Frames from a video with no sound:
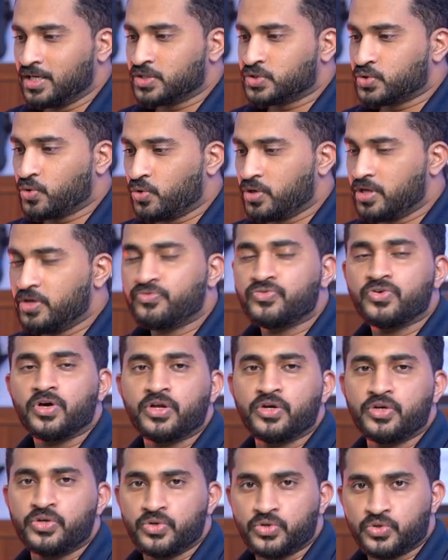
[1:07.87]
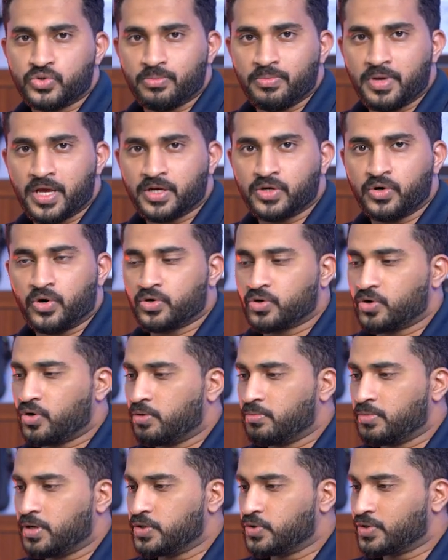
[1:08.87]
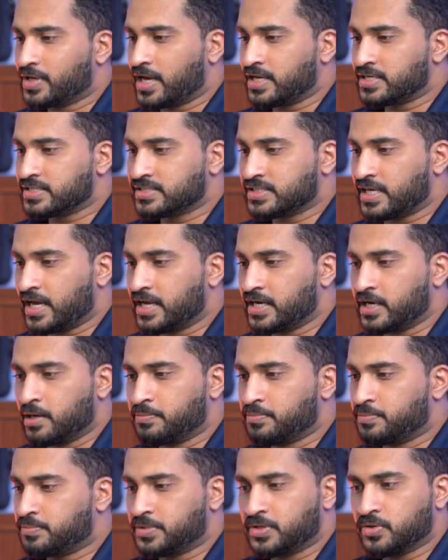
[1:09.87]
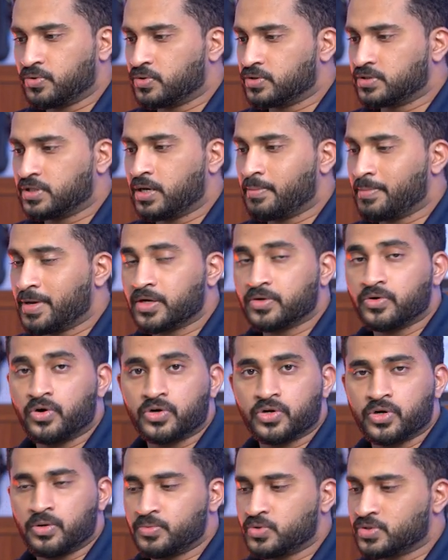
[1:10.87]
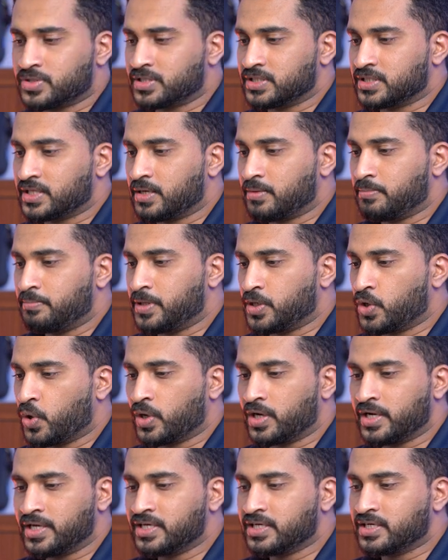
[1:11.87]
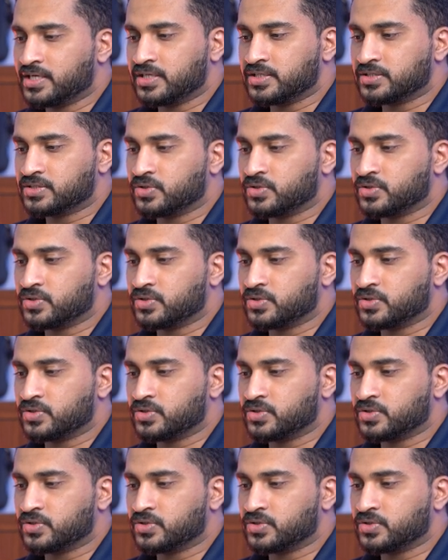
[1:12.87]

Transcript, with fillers: So if you are new to make.com, you can sign up to the make.com using the below link.